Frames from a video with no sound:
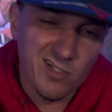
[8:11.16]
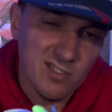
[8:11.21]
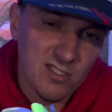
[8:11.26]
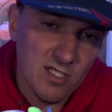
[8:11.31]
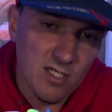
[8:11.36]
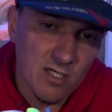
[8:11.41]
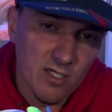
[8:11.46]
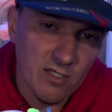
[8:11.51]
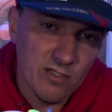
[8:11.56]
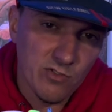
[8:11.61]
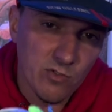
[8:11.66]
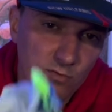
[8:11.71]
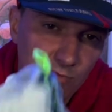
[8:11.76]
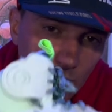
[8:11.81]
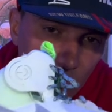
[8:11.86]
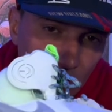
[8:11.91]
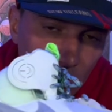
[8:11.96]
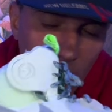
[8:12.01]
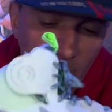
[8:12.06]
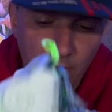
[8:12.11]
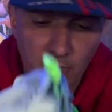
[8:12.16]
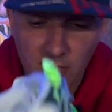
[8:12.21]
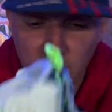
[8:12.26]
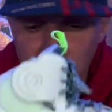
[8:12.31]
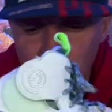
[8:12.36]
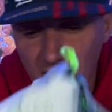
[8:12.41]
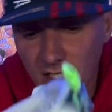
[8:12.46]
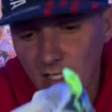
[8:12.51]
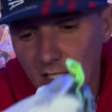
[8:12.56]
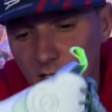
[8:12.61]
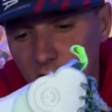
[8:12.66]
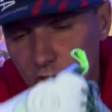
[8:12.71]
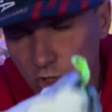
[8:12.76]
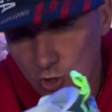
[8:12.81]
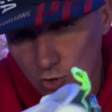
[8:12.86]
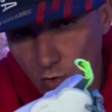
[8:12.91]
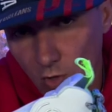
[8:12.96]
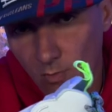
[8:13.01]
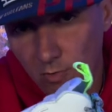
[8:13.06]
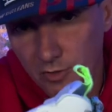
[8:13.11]
to say Air Zoom Strobel, but it's an Air
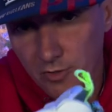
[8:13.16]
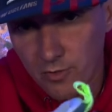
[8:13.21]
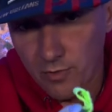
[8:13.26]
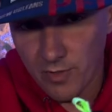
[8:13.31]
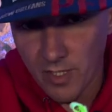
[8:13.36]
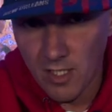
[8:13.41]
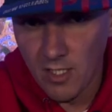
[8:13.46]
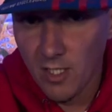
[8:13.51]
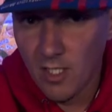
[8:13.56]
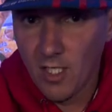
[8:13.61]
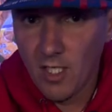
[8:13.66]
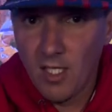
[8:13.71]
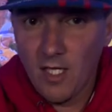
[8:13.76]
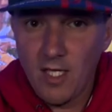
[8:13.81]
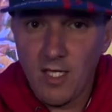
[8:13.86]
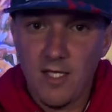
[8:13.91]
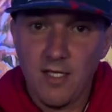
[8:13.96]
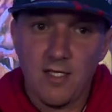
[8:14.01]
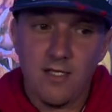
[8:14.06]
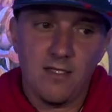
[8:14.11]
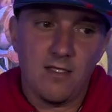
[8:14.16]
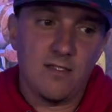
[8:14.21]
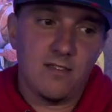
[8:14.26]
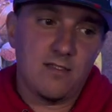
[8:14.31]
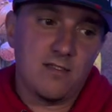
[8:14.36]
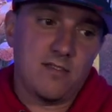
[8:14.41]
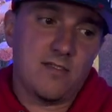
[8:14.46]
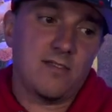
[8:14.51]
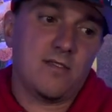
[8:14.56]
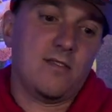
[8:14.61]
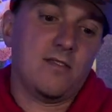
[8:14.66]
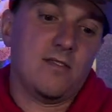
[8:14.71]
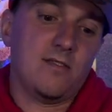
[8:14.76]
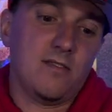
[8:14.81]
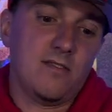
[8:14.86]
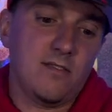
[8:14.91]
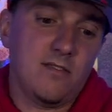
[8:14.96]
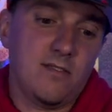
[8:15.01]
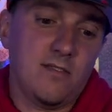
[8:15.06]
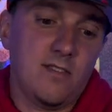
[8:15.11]
Strobel unit, and
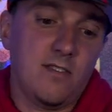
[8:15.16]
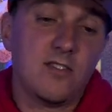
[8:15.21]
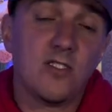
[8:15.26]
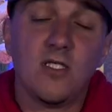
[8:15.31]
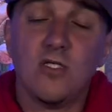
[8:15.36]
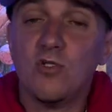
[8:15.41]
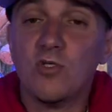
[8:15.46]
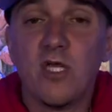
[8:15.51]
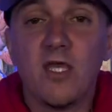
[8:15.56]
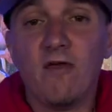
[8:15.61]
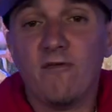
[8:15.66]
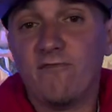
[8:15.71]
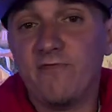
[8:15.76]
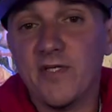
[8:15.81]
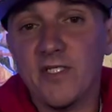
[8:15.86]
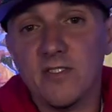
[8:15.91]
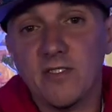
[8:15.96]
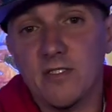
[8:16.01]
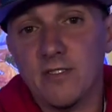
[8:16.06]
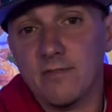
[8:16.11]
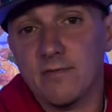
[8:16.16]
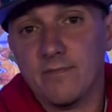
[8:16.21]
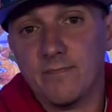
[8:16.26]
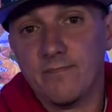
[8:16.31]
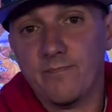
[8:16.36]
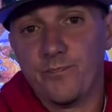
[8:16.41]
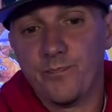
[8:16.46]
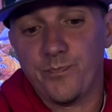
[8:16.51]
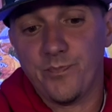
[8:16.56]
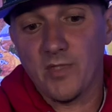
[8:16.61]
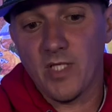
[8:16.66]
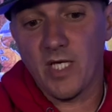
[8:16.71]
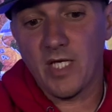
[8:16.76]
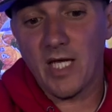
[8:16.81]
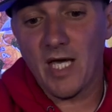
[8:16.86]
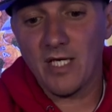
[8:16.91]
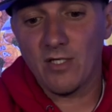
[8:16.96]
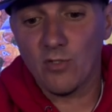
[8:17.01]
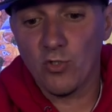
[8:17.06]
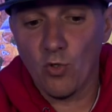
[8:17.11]
you can't feel it. Like,
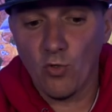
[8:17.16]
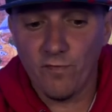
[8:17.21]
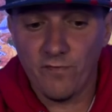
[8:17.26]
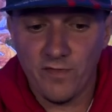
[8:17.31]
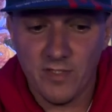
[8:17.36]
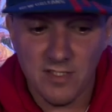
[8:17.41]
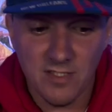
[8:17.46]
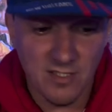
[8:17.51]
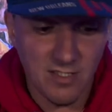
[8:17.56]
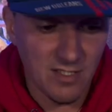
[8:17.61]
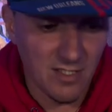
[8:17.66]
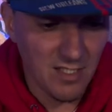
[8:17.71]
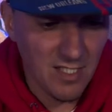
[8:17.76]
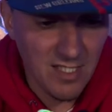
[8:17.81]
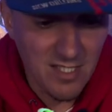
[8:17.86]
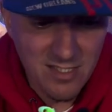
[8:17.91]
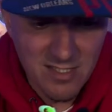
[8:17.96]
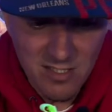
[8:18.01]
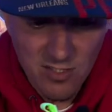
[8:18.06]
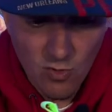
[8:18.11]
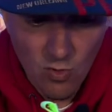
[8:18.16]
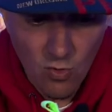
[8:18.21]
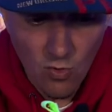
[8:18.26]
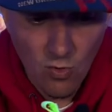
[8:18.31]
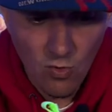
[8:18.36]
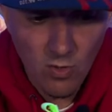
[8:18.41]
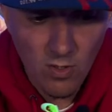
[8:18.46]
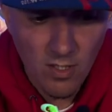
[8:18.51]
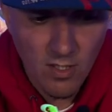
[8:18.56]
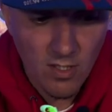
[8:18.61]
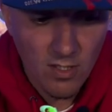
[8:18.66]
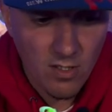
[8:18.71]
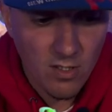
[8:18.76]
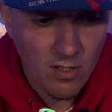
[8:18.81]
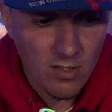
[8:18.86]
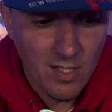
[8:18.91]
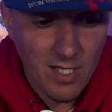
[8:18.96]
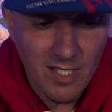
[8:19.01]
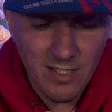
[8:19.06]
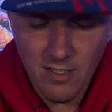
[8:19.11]
I don't know if it's the insole.
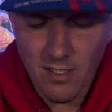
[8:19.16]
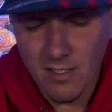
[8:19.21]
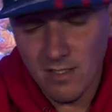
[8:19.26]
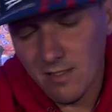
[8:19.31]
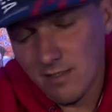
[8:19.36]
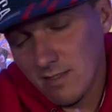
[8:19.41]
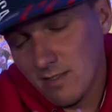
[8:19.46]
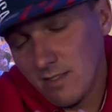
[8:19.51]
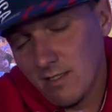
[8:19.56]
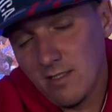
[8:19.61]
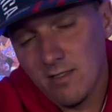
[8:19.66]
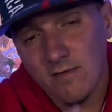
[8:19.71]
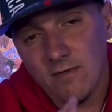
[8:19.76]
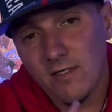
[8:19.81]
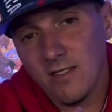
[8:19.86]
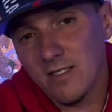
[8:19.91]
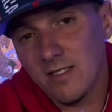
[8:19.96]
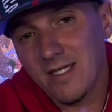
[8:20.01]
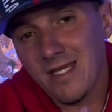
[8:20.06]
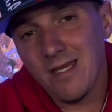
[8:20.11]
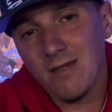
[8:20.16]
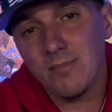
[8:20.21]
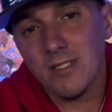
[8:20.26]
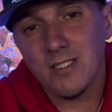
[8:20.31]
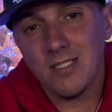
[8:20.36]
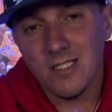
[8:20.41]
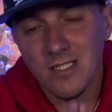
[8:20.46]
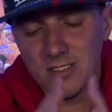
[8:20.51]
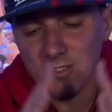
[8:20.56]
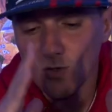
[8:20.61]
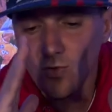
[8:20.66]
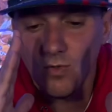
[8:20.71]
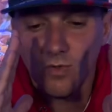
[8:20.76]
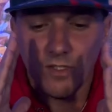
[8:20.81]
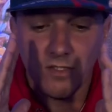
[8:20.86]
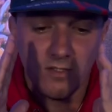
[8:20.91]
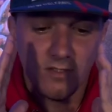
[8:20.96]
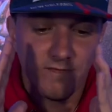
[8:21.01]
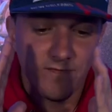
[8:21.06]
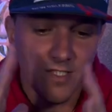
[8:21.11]
It can't be the insole,
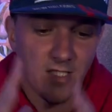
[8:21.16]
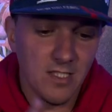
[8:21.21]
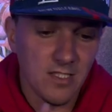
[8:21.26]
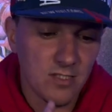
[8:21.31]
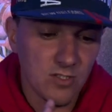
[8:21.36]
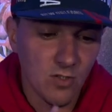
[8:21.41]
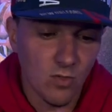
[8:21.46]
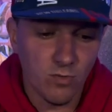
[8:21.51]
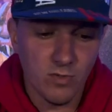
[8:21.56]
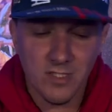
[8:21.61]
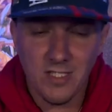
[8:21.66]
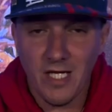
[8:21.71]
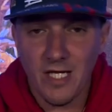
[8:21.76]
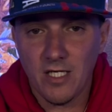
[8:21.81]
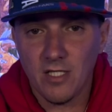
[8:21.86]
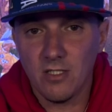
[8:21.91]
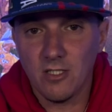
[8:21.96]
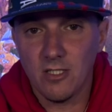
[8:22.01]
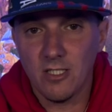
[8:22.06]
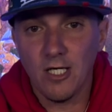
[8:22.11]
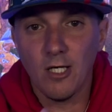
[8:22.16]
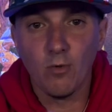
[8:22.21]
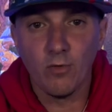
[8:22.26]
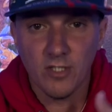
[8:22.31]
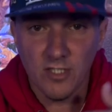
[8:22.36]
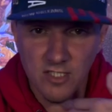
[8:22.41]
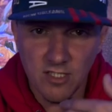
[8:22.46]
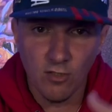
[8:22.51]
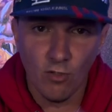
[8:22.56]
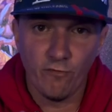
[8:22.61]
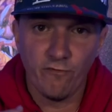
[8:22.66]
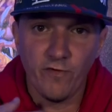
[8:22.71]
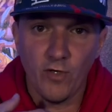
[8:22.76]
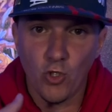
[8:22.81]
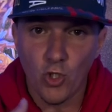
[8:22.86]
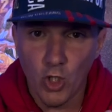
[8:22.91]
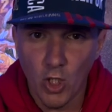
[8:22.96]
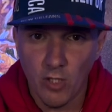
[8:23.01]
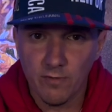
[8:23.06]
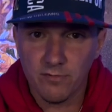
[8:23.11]
because if the insole was that good, it would have still
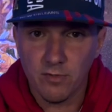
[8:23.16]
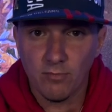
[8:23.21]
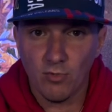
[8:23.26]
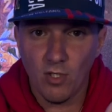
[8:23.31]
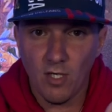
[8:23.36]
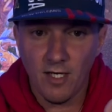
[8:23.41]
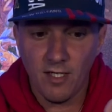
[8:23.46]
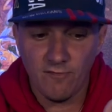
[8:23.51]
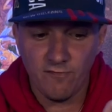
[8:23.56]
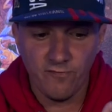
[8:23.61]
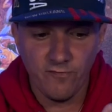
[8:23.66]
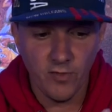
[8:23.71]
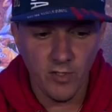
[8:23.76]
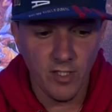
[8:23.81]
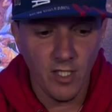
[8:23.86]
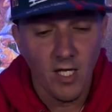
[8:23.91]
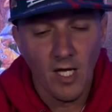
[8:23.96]
felt comfortable on foot.